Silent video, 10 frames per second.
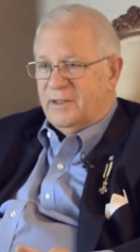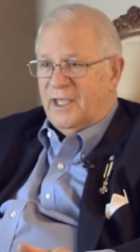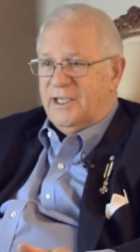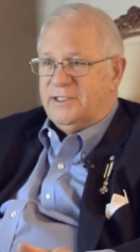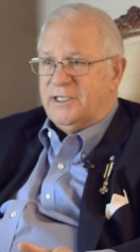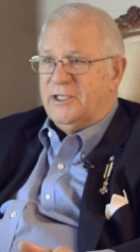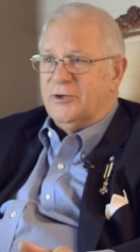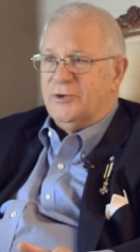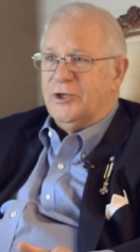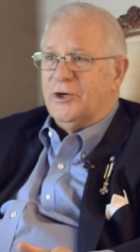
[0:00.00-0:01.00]
18
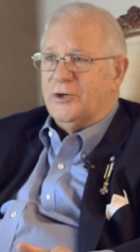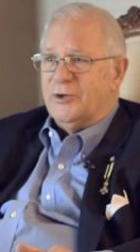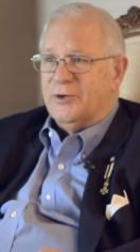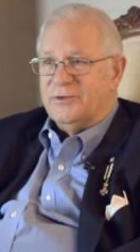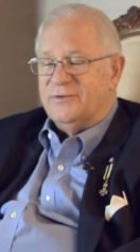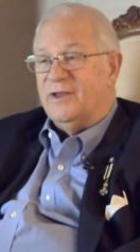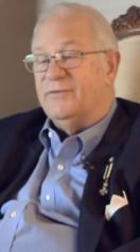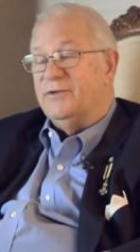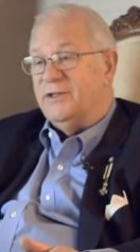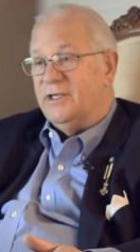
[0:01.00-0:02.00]
or younger,
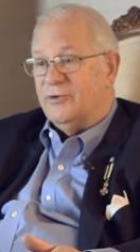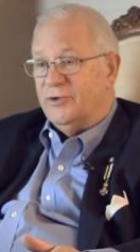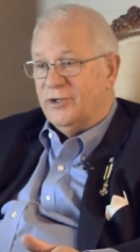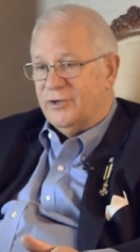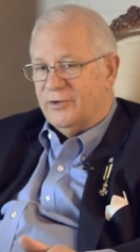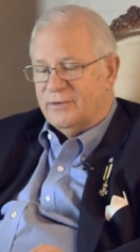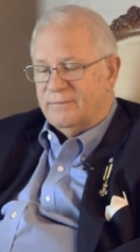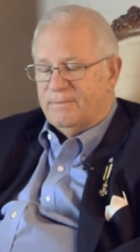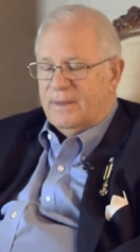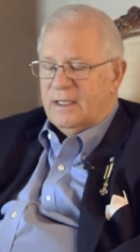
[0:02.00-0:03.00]
17 or younger.
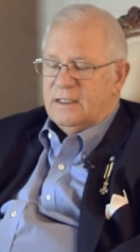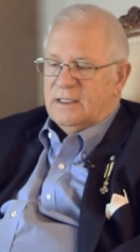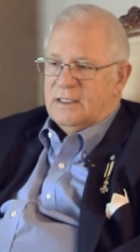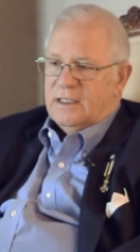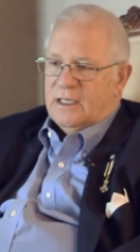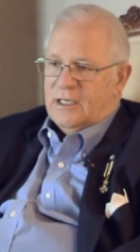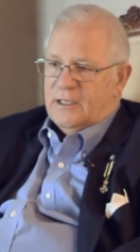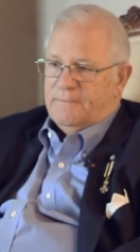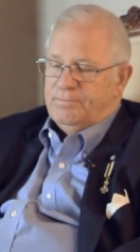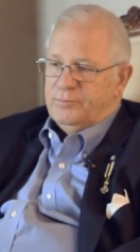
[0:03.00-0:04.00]

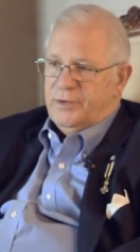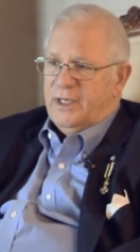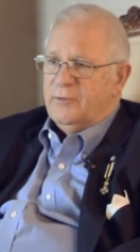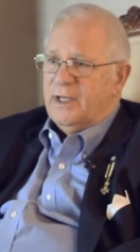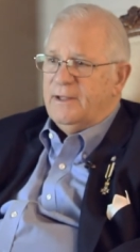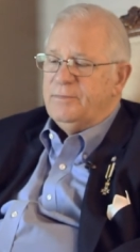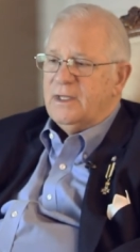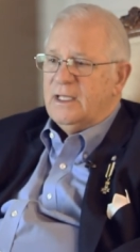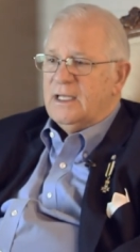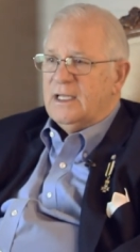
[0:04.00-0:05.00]
But anyway,
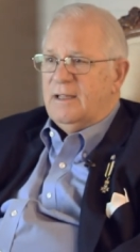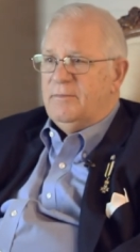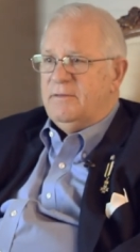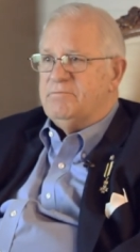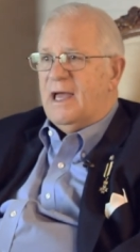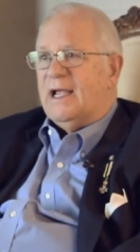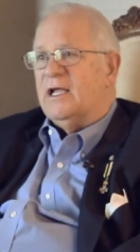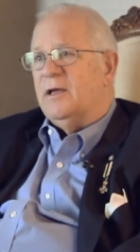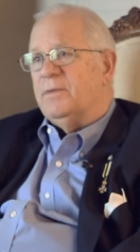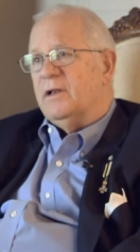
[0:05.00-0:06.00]
let me
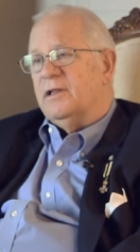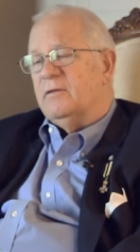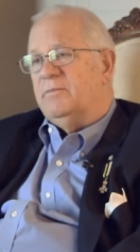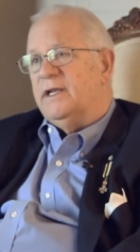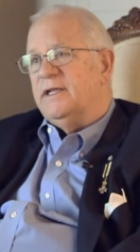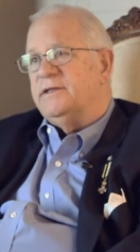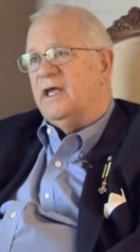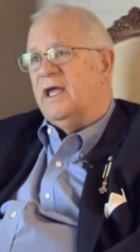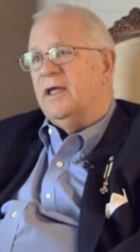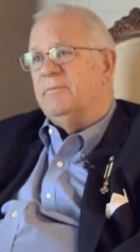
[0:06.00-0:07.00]
back up a little bit in
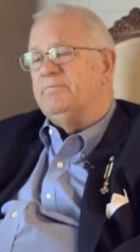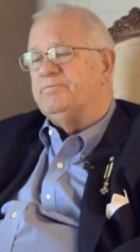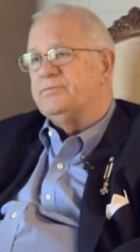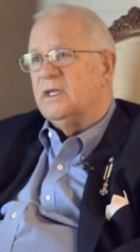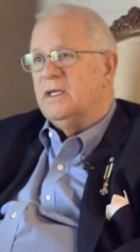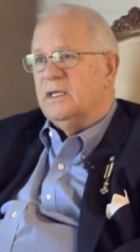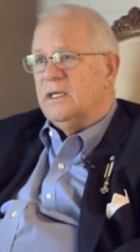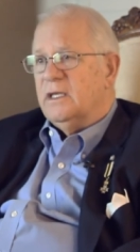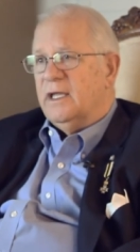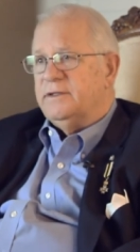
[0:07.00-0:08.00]
time
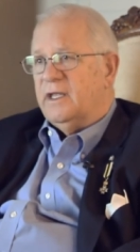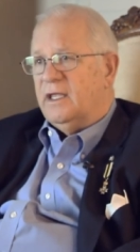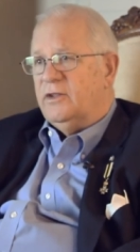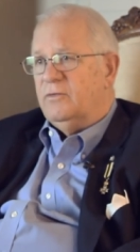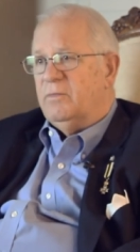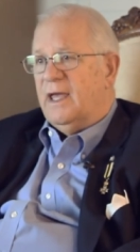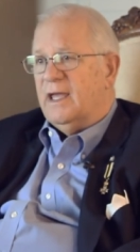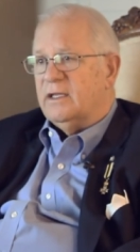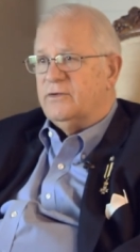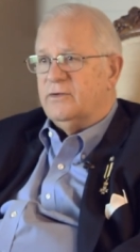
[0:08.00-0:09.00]
and take you
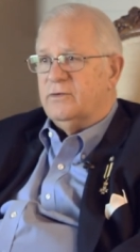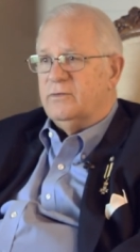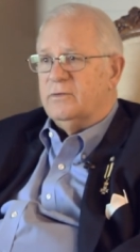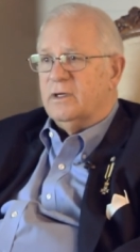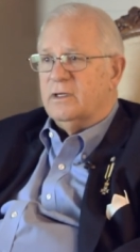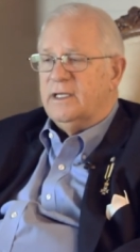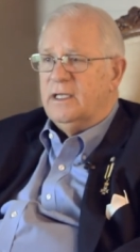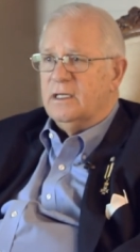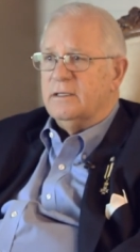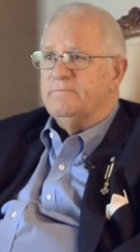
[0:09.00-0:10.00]
back to
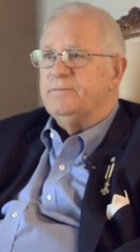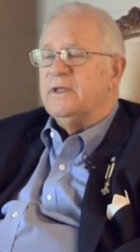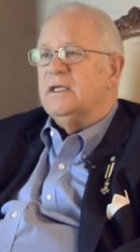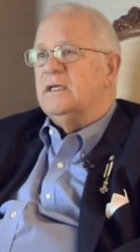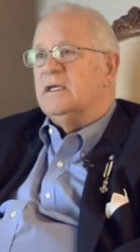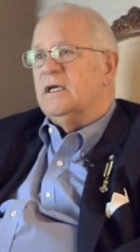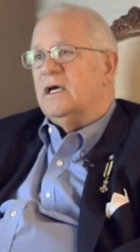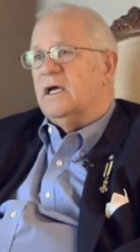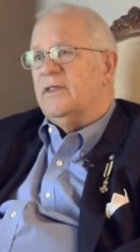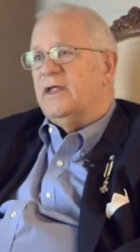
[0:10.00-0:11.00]
England.
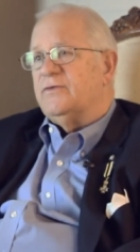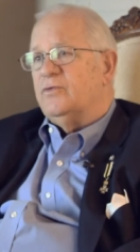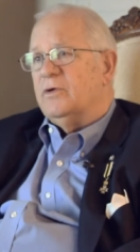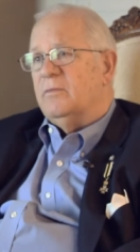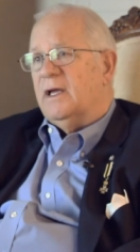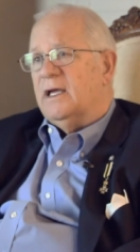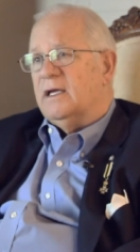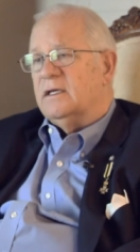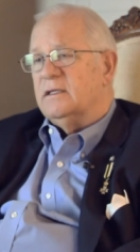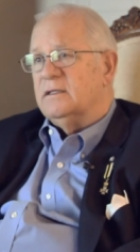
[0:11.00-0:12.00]
That's where my